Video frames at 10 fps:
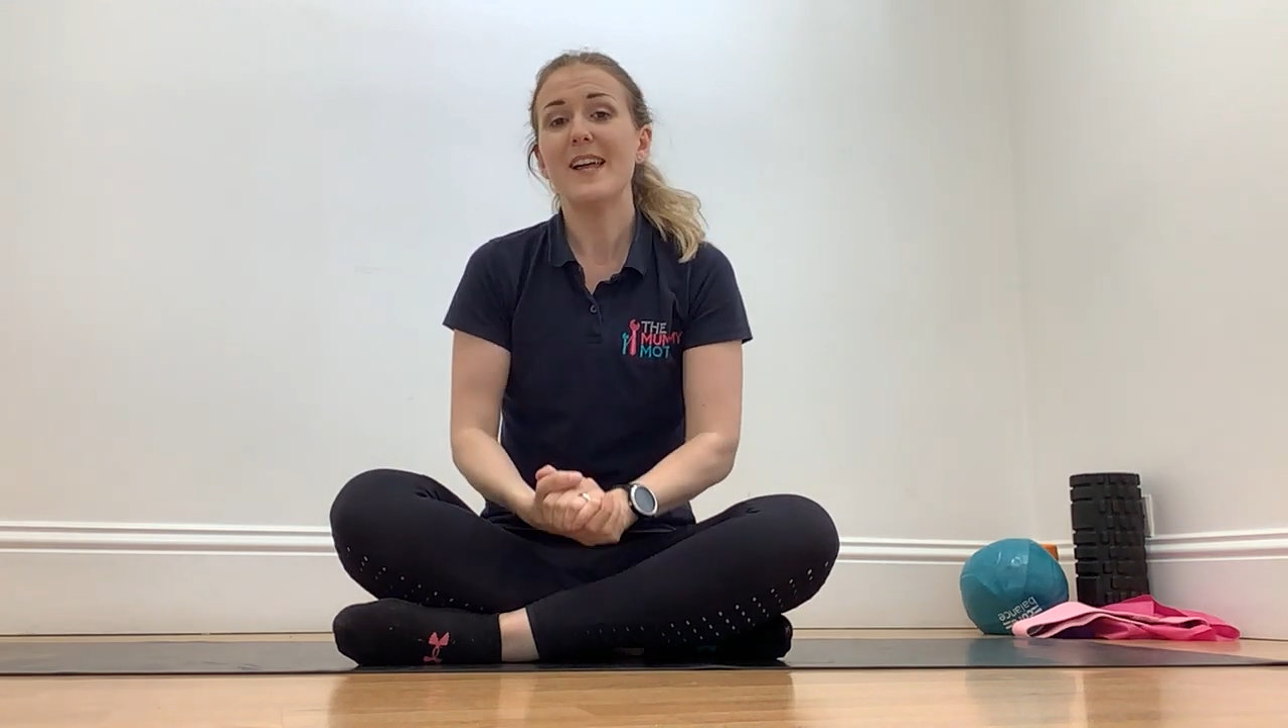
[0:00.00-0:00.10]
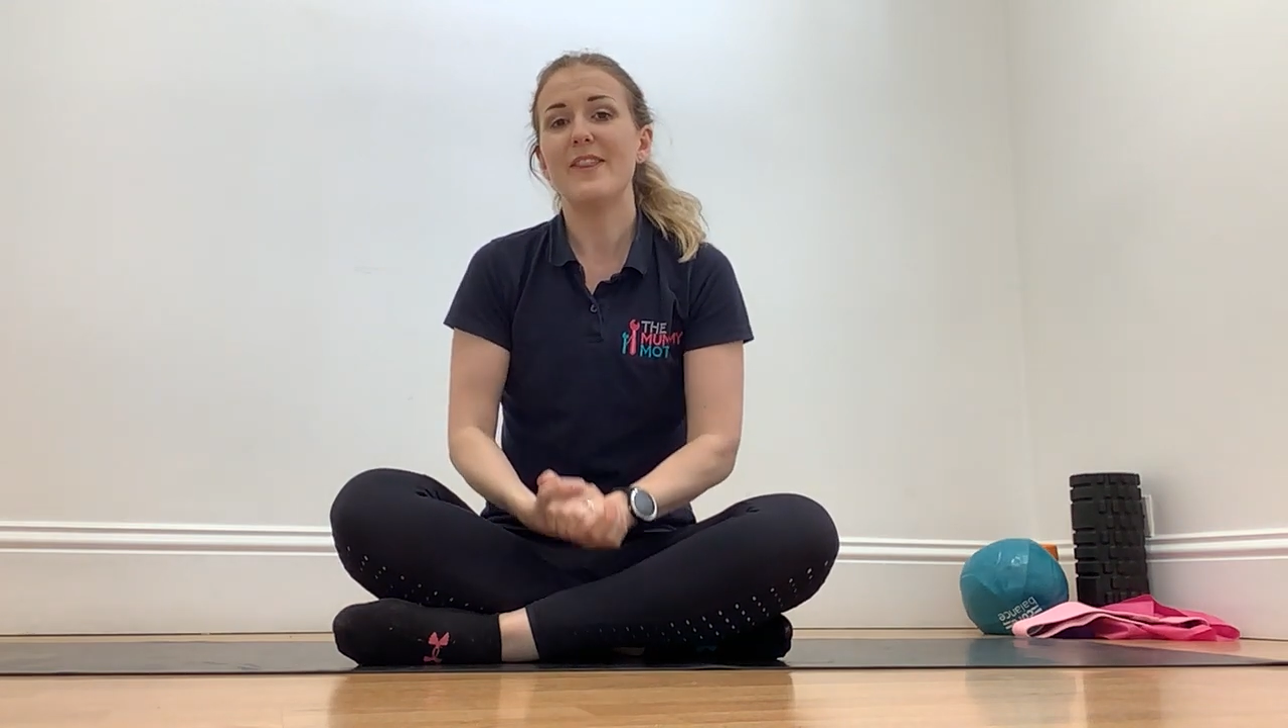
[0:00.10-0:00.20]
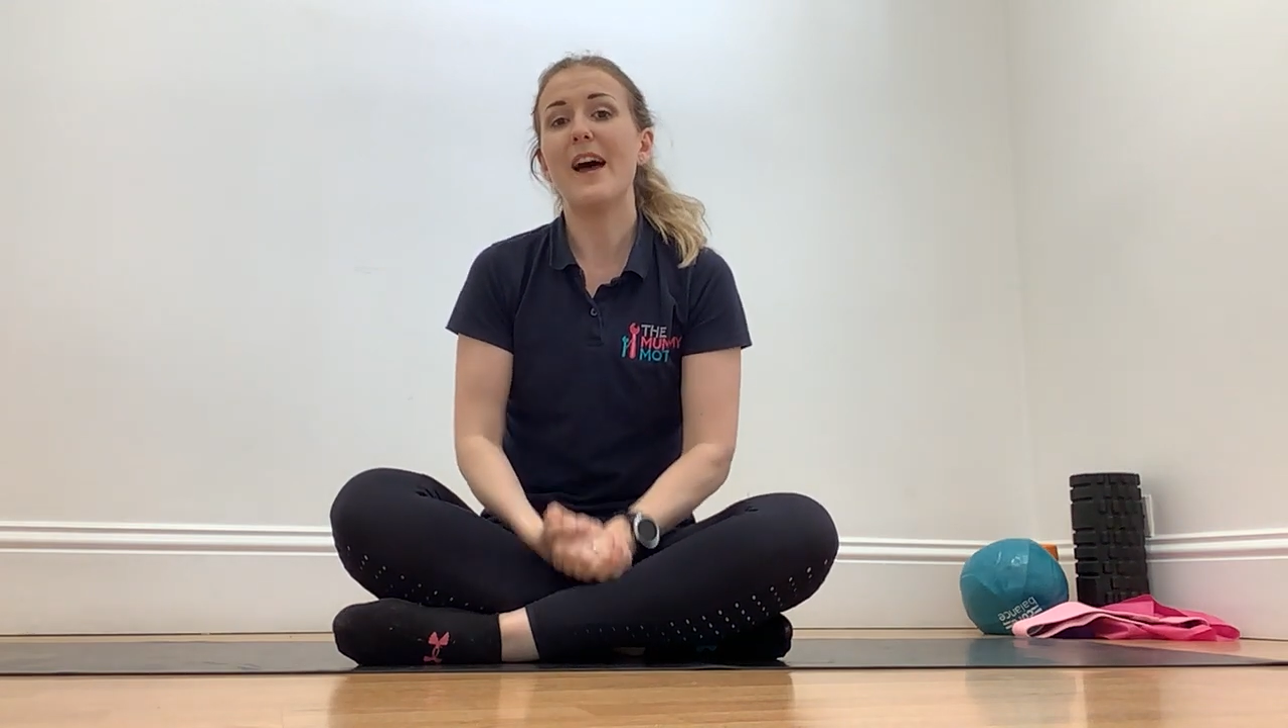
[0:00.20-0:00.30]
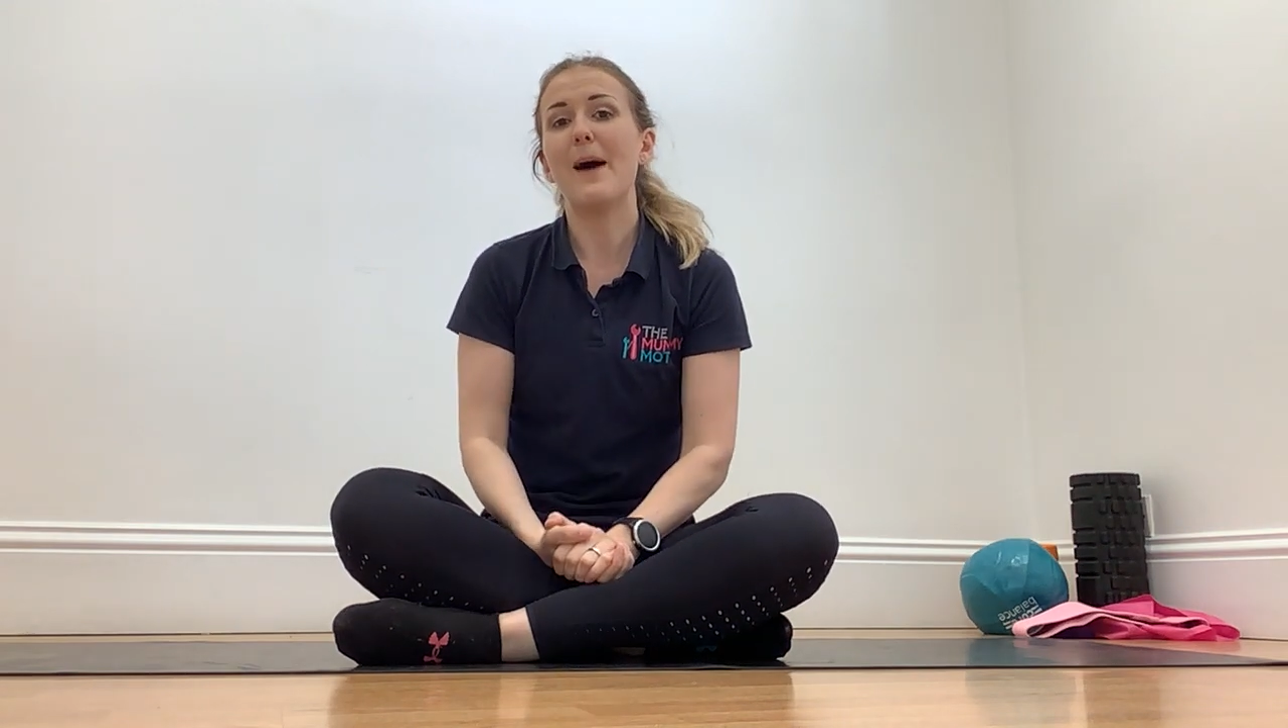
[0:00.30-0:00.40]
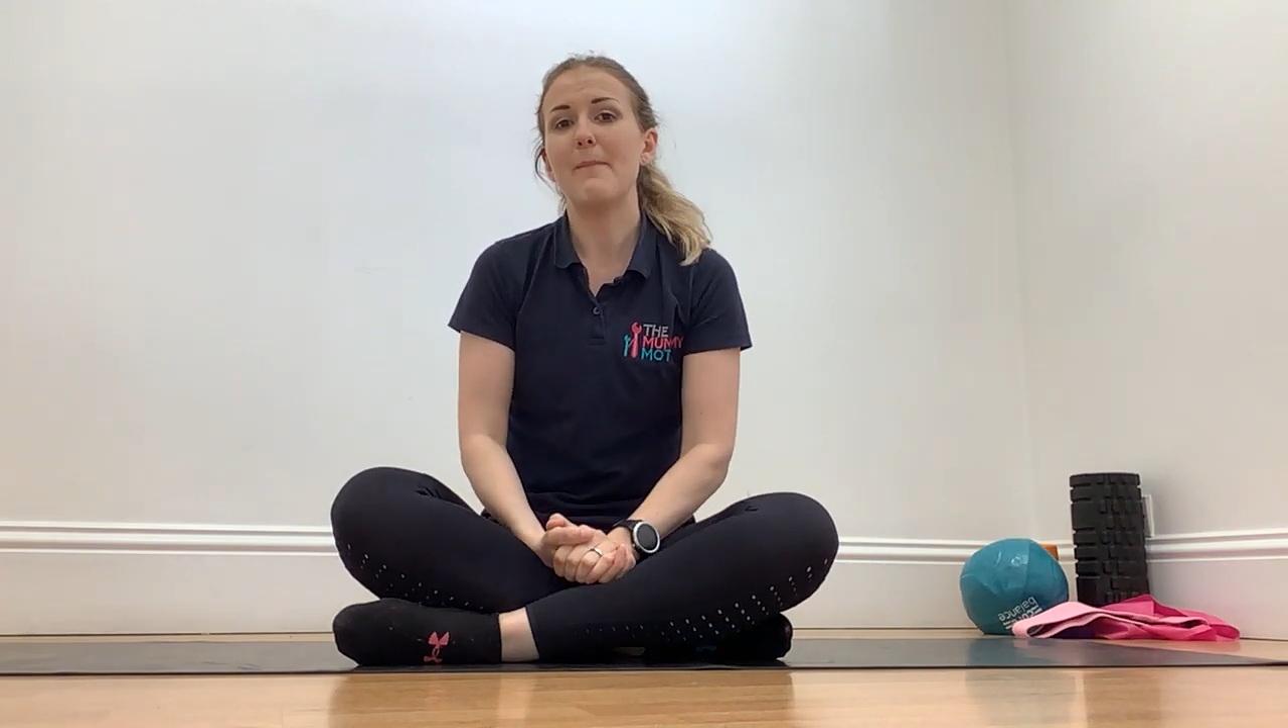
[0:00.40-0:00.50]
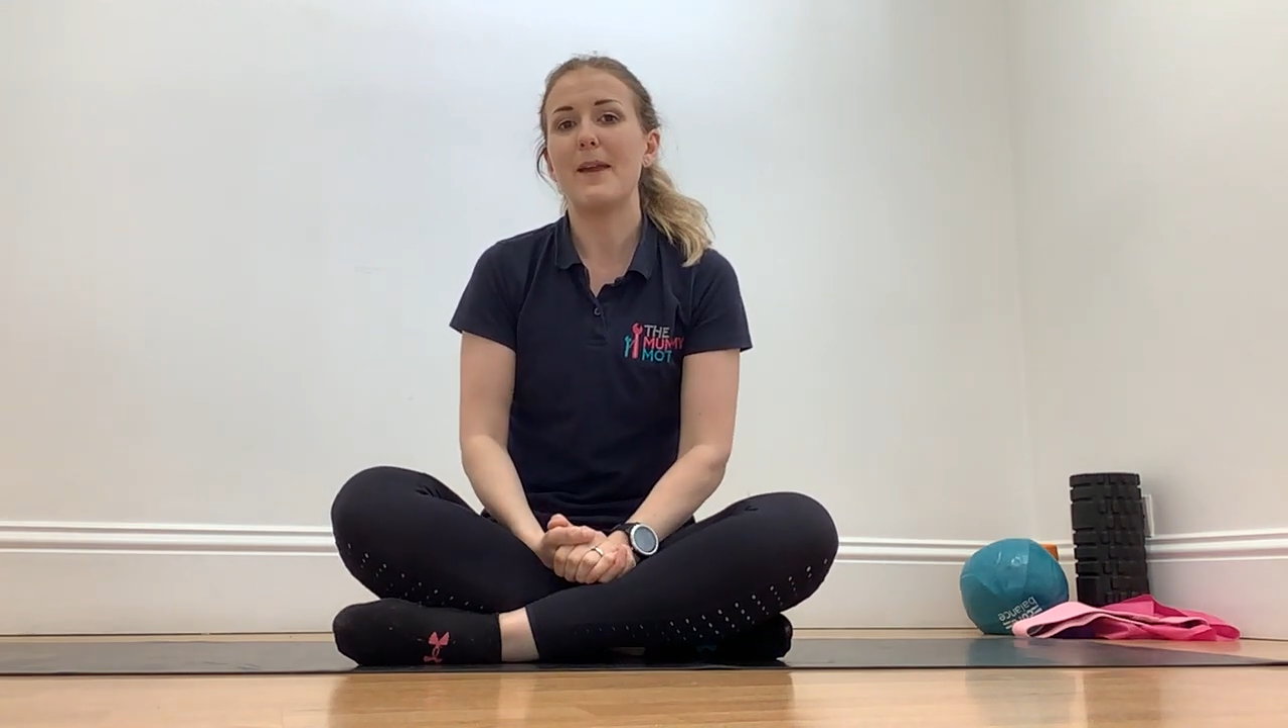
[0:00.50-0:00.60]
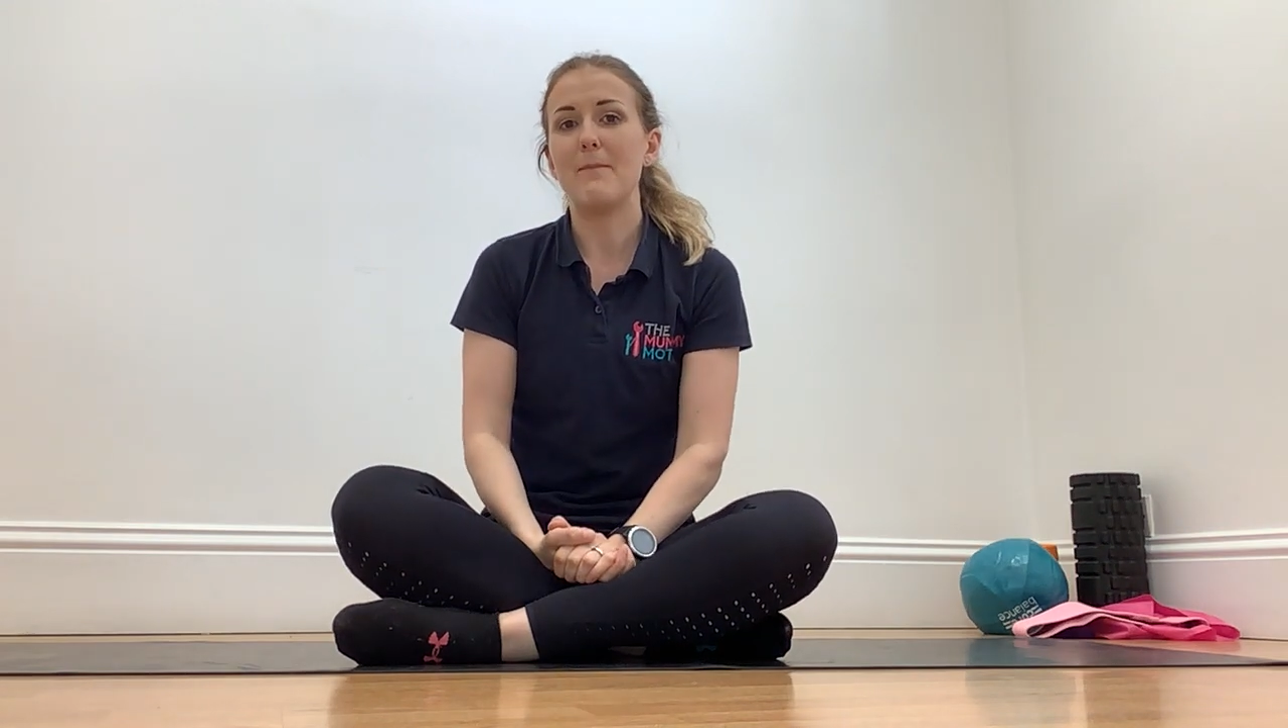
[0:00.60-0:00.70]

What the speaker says: That may